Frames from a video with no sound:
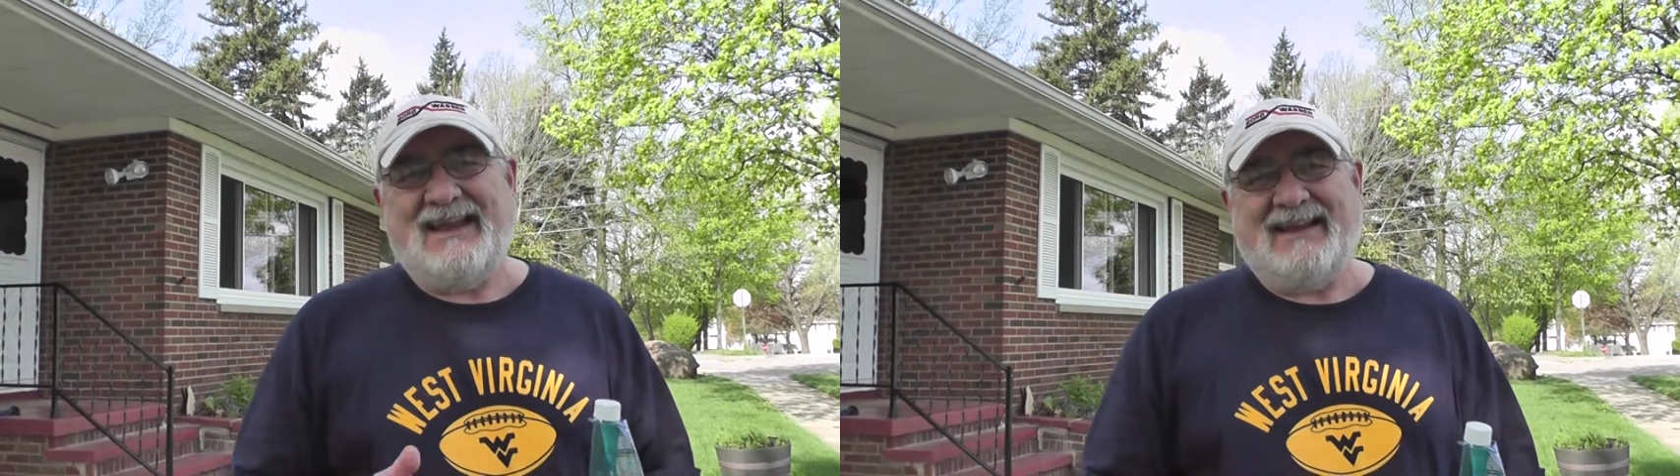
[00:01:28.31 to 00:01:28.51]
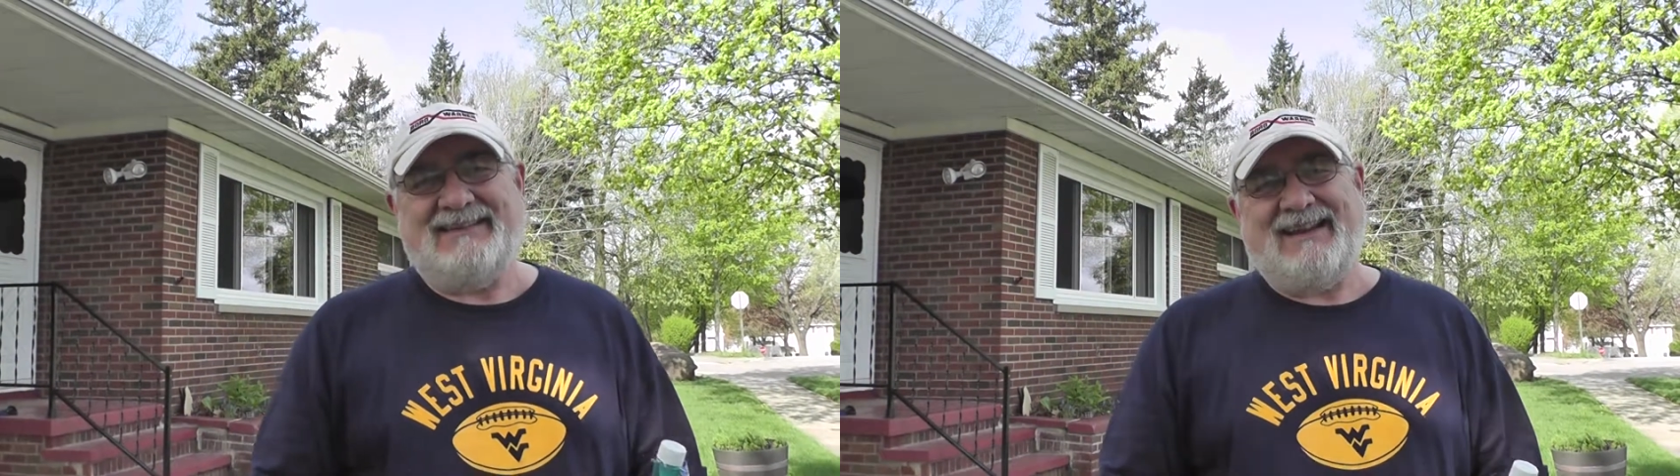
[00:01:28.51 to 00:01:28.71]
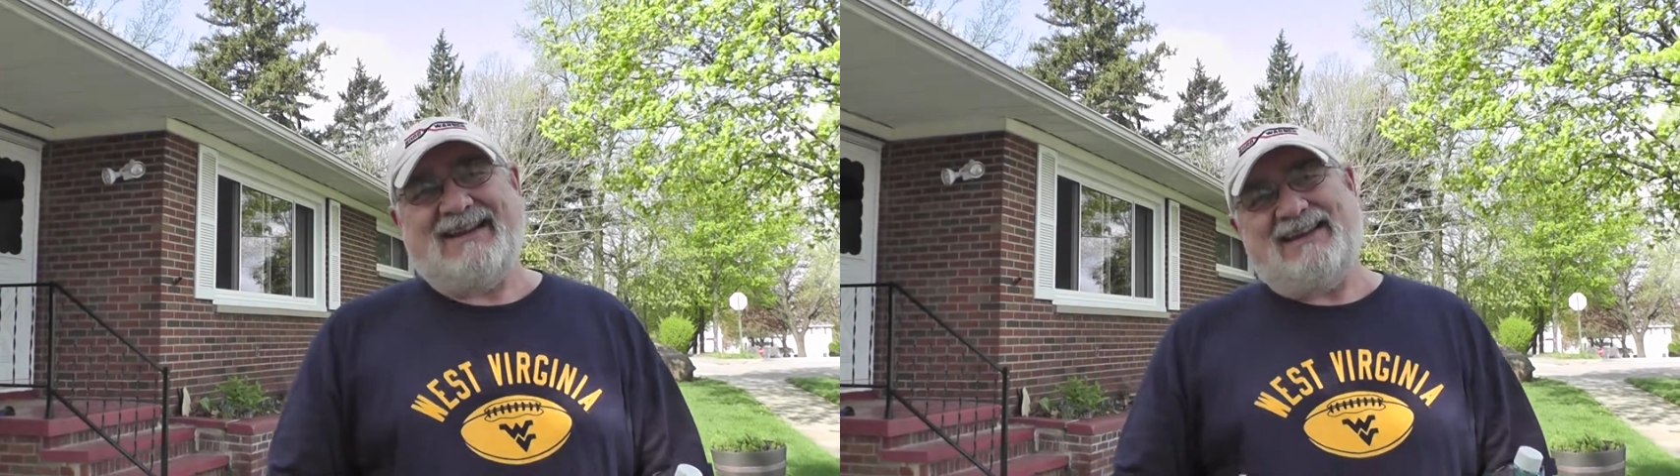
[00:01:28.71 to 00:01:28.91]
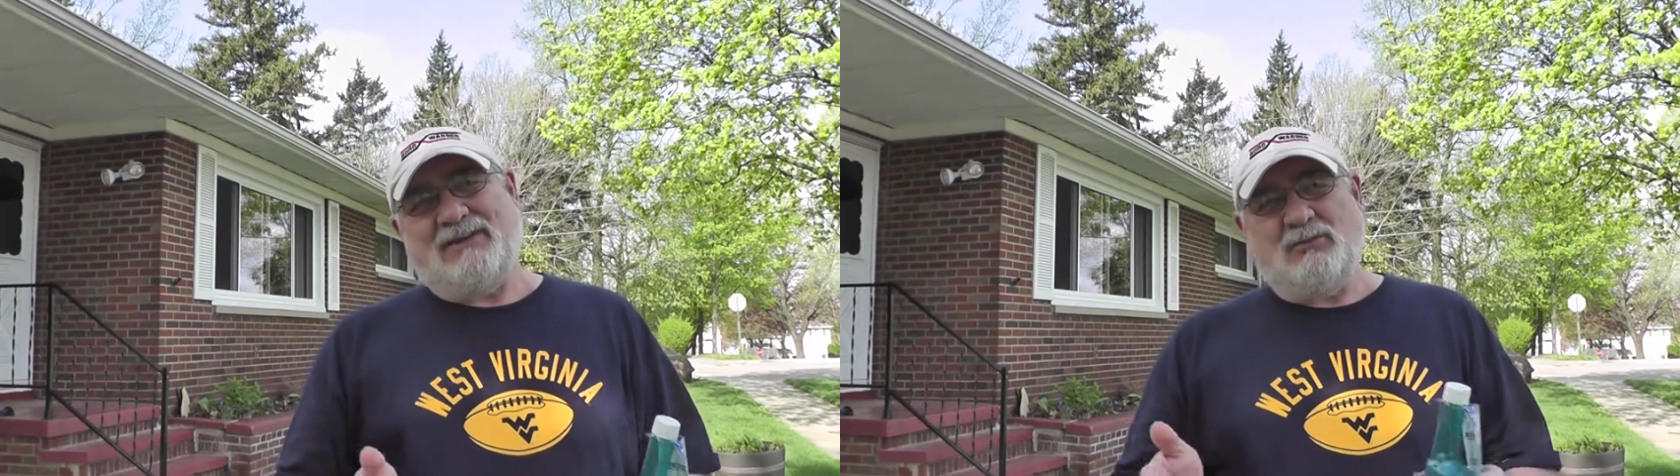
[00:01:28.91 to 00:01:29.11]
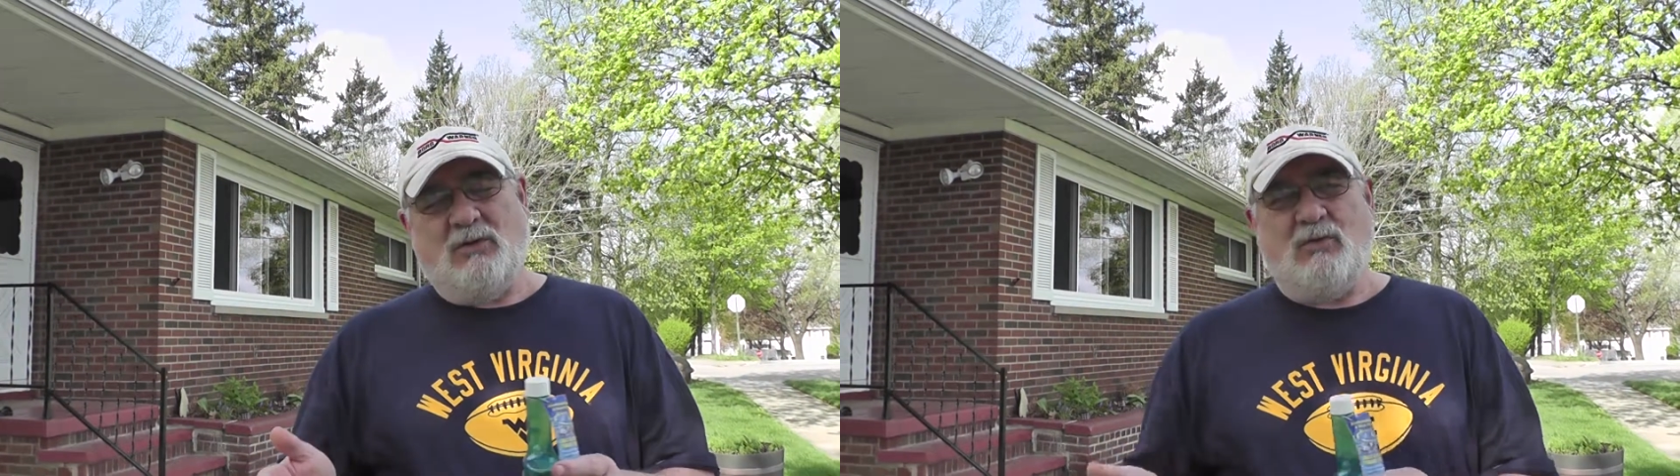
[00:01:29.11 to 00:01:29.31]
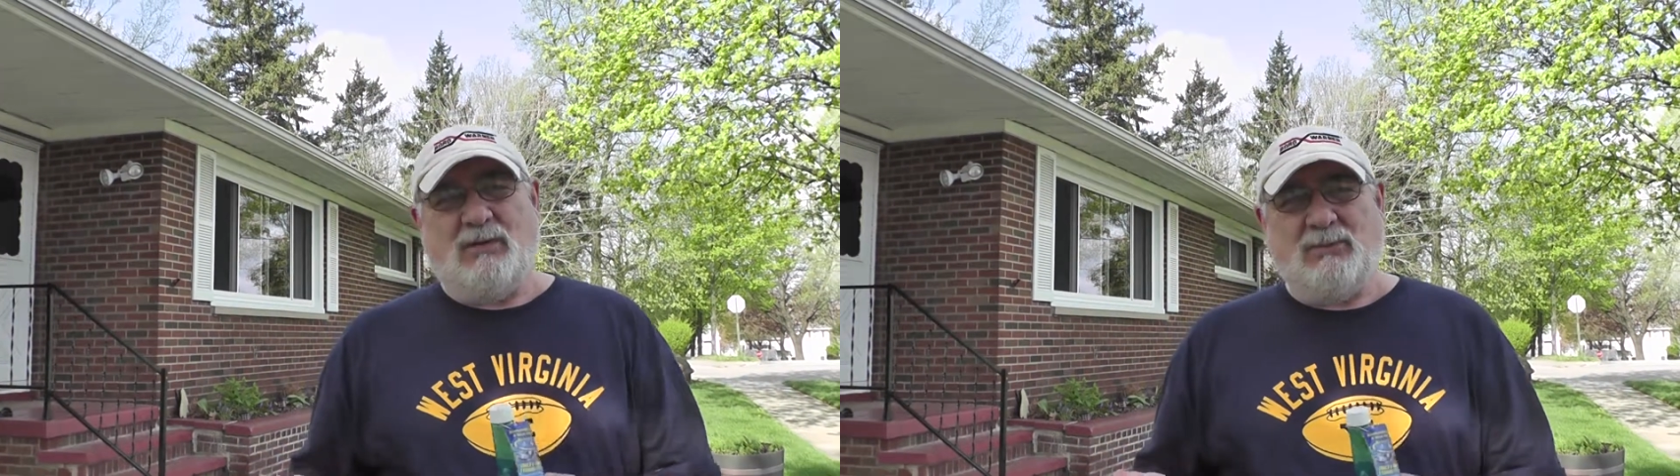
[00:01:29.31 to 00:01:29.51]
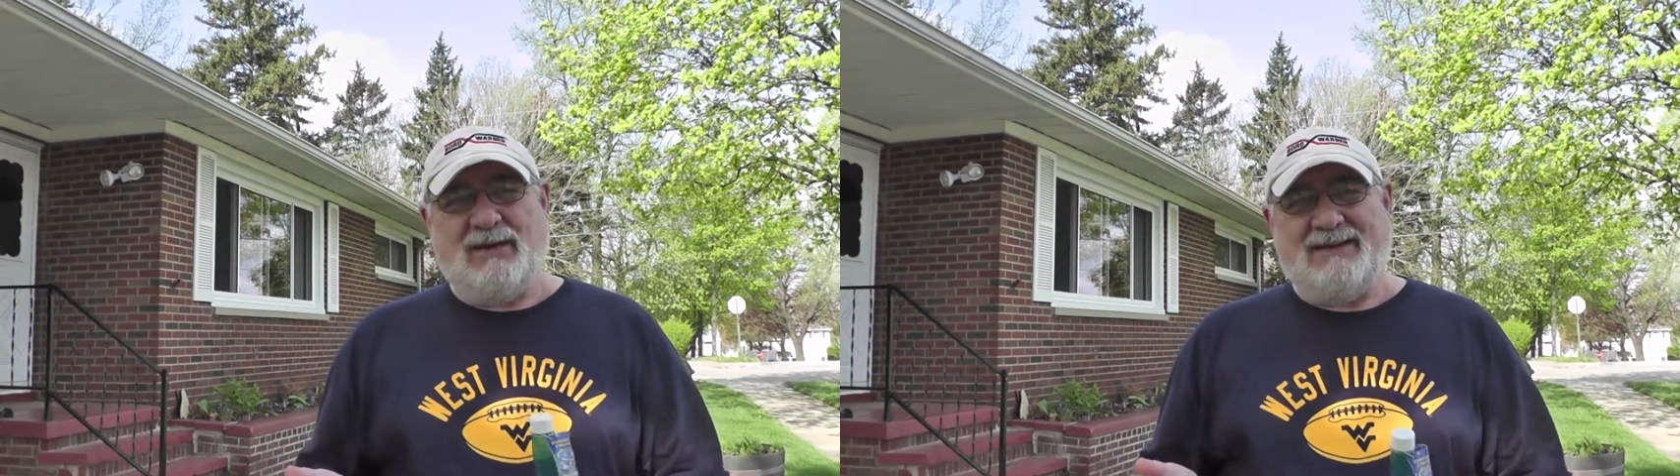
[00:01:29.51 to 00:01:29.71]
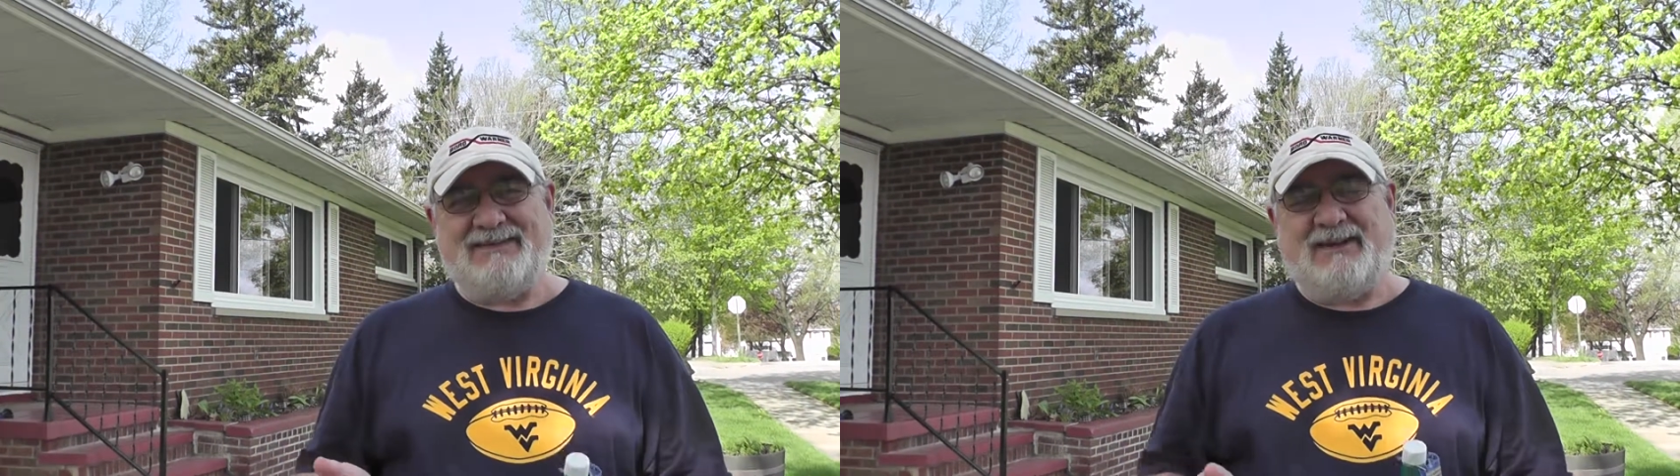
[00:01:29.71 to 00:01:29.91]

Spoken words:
and take it into a warm place.